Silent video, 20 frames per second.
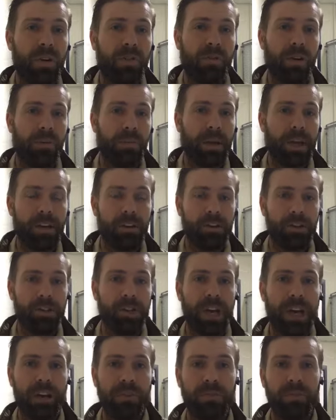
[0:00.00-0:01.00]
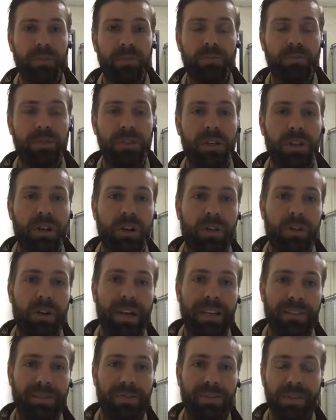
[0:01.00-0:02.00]
one of our painters' chat rooms, you
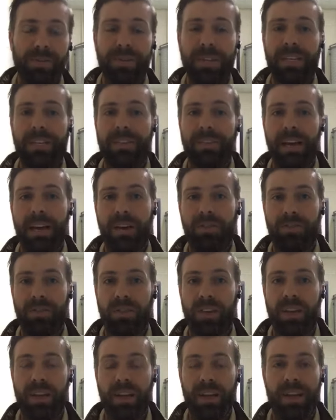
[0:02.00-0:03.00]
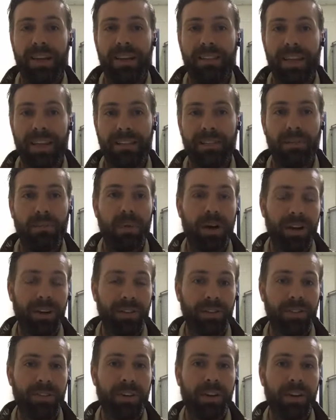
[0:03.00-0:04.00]
know, has 15,000, and that's a
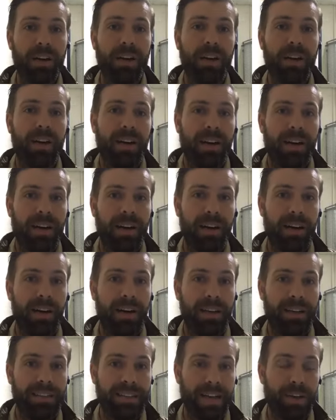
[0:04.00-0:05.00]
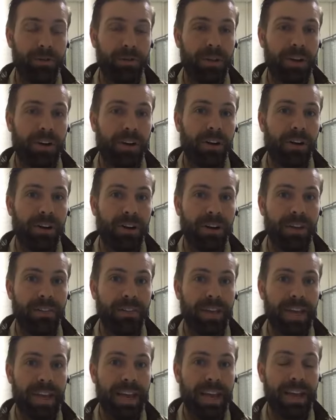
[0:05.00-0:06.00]
monster. Uh, down there,
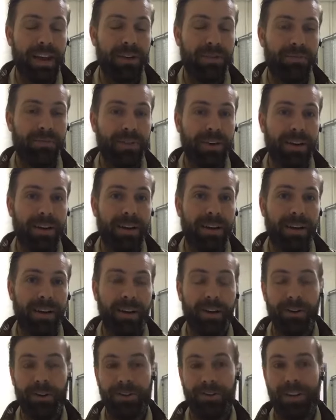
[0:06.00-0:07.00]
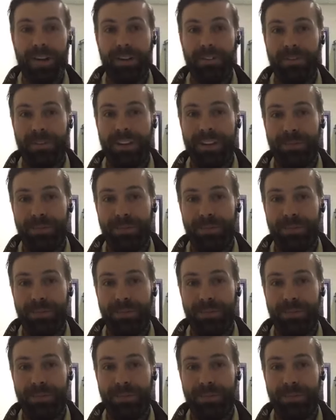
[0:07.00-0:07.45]
they have uh, 100,000